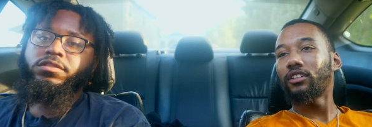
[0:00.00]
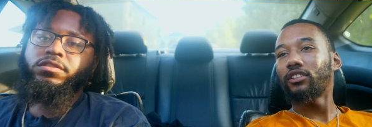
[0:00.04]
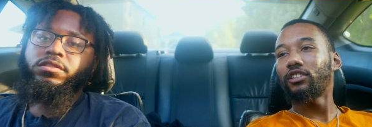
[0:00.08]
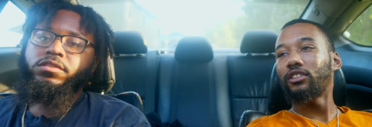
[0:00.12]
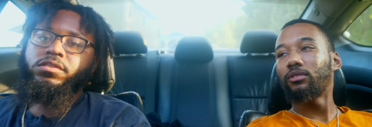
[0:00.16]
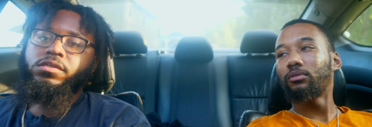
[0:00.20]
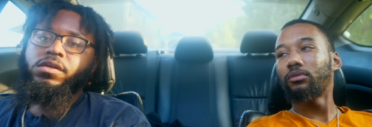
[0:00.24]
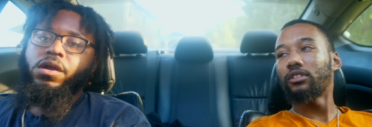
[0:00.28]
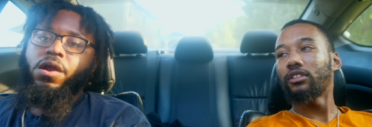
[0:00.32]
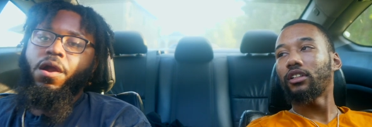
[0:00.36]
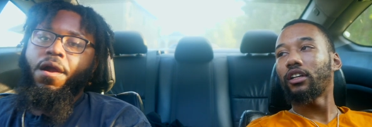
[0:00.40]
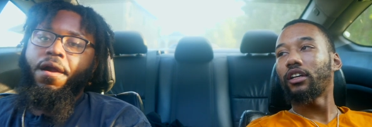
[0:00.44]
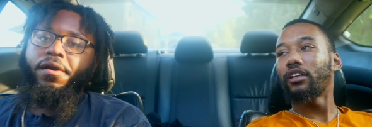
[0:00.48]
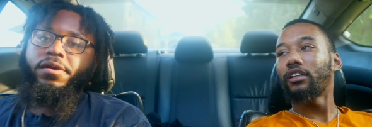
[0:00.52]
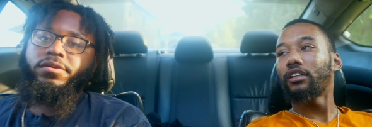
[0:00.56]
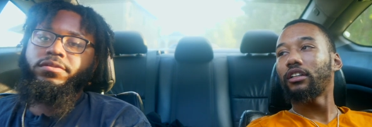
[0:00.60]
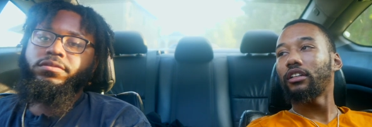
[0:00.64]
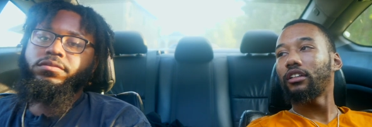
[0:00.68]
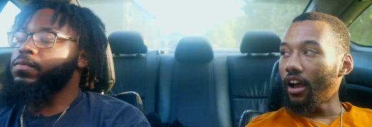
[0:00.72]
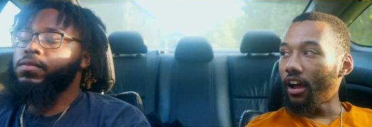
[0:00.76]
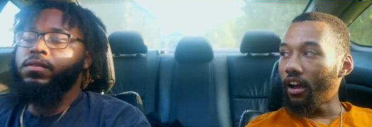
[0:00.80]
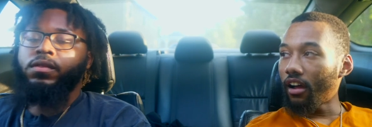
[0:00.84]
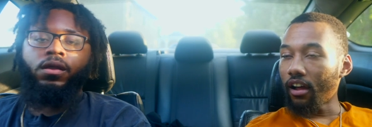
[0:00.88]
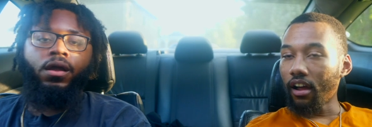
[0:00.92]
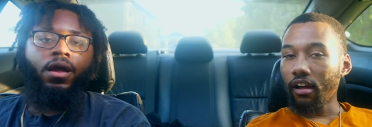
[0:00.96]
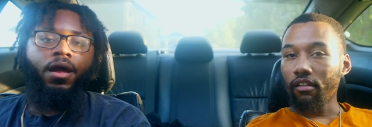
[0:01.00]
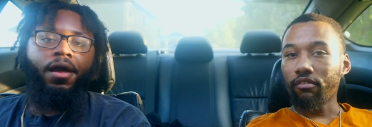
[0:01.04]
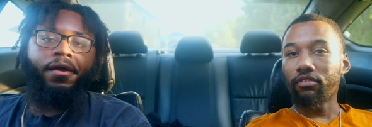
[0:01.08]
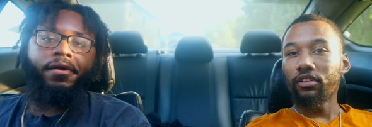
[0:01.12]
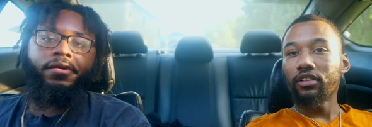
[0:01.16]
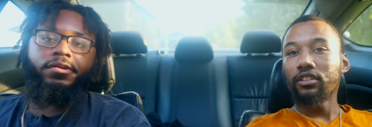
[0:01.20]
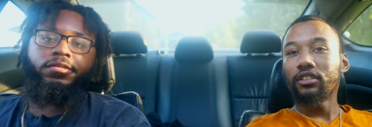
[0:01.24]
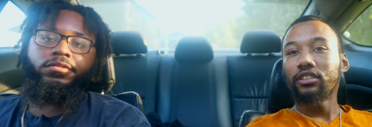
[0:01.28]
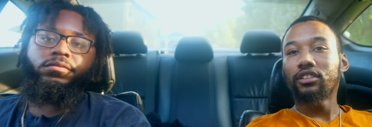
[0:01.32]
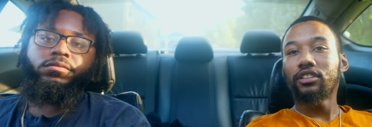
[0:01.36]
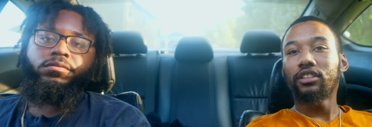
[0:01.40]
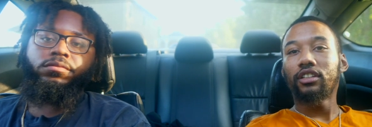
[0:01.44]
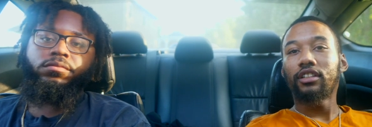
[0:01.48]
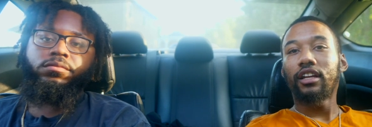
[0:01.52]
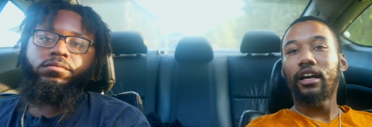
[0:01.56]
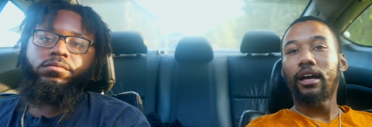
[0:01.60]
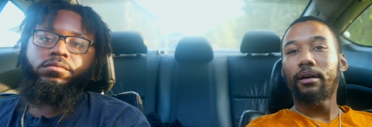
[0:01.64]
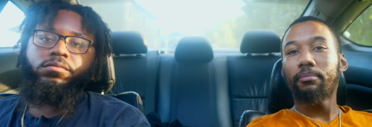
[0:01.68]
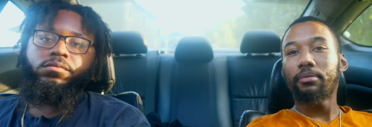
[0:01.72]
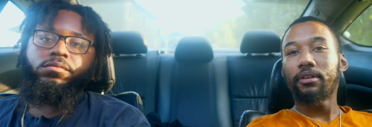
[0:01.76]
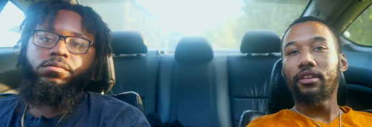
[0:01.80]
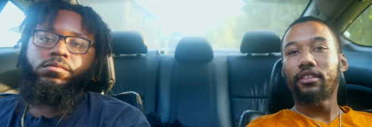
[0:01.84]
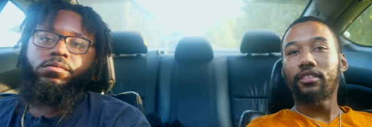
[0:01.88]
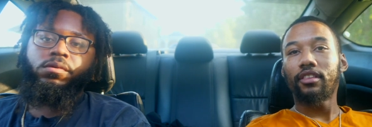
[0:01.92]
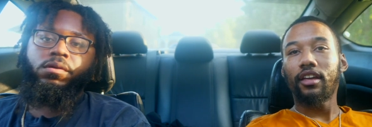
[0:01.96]
Speaker 1: then she was like, I, I really should not
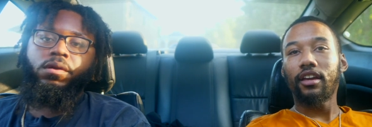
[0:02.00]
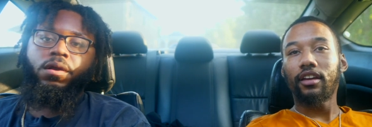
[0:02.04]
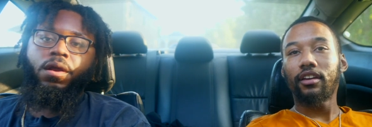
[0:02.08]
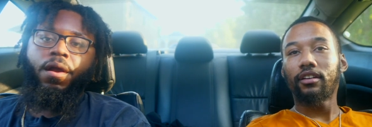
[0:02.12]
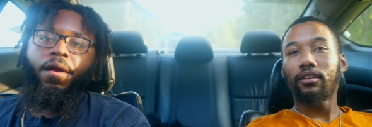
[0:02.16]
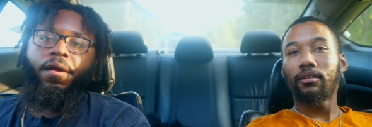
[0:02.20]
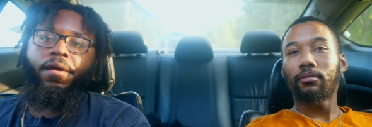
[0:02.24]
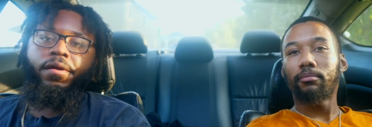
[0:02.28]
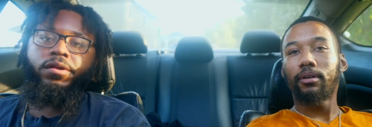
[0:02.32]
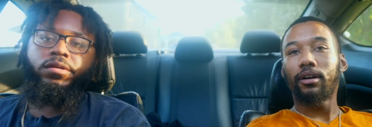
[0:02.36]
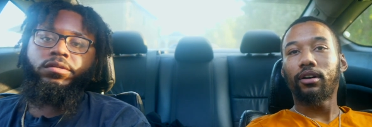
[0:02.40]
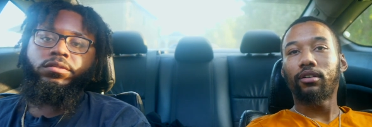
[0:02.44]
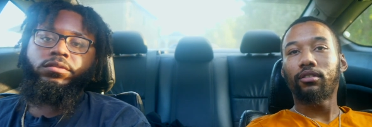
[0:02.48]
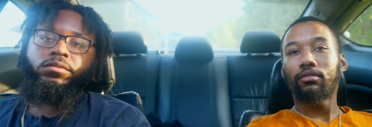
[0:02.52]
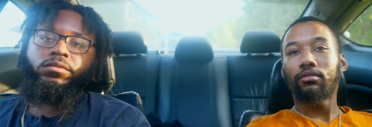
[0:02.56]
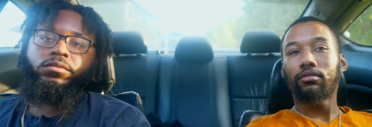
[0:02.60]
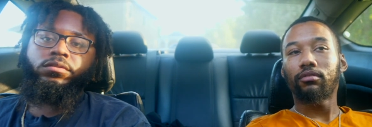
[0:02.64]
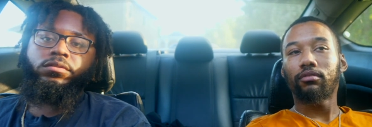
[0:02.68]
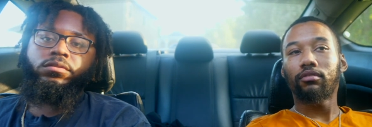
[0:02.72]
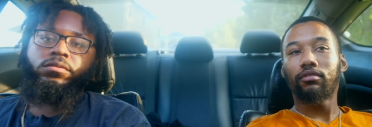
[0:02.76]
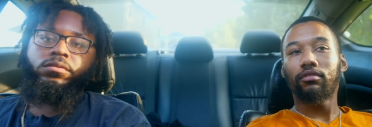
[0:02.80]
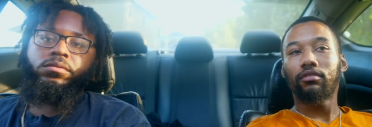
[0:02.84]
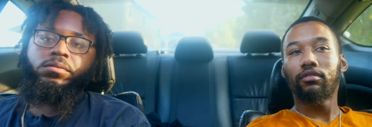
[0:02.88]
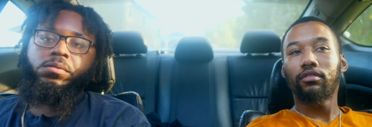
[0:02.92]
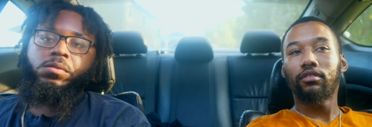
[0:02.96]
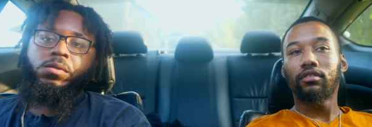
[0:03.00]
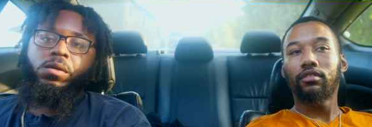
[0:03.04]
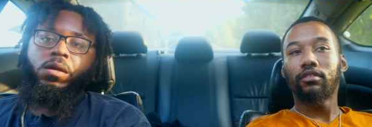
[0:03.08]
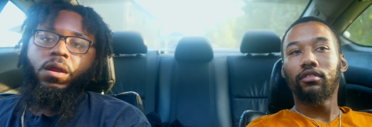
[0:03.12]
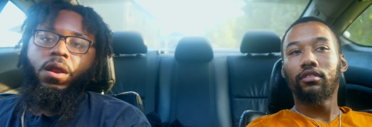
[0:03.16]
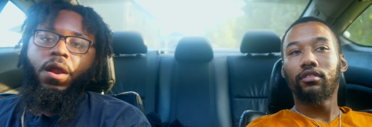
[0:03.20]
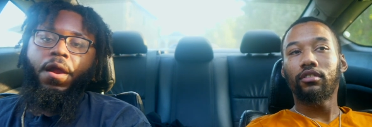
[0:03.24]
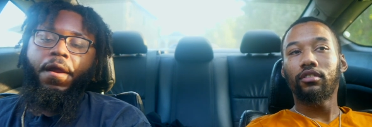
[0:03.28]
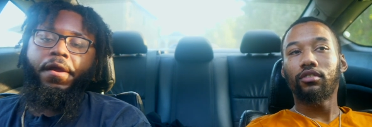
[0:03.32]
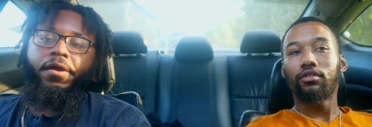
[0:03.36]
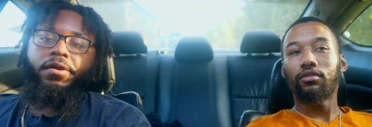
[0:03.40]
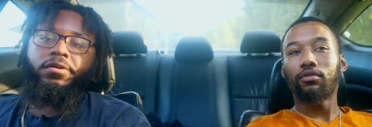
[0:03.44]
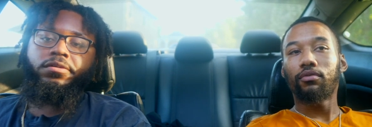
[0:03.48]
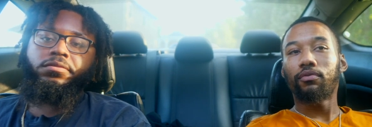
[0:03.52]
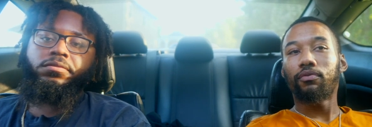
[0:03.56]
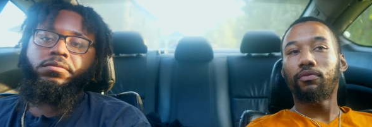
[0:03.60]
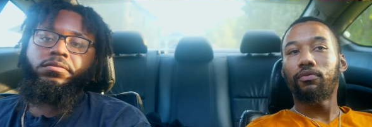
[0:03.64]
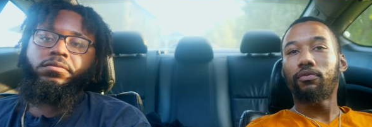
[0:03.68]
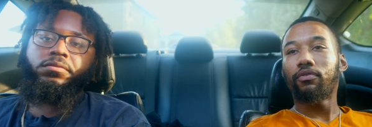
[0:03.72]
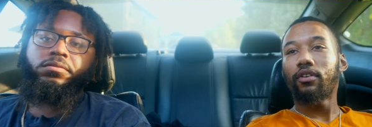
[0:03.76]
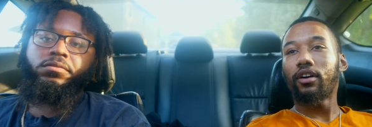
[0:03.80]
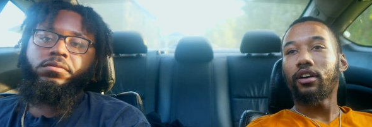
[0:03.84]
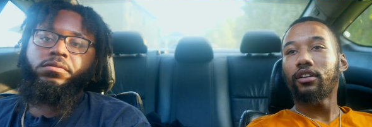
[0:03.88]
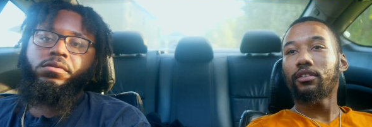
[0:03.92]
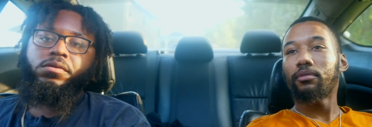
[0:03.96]
be thinking about you
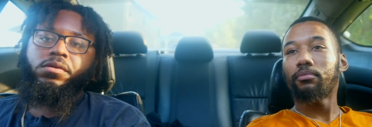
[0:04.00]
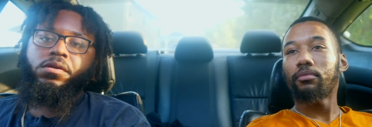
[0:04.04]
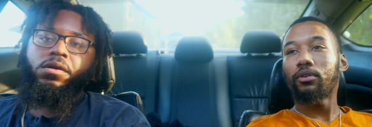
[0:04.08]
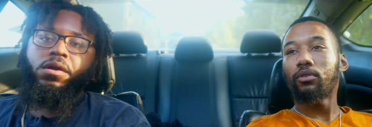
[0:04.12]
fucking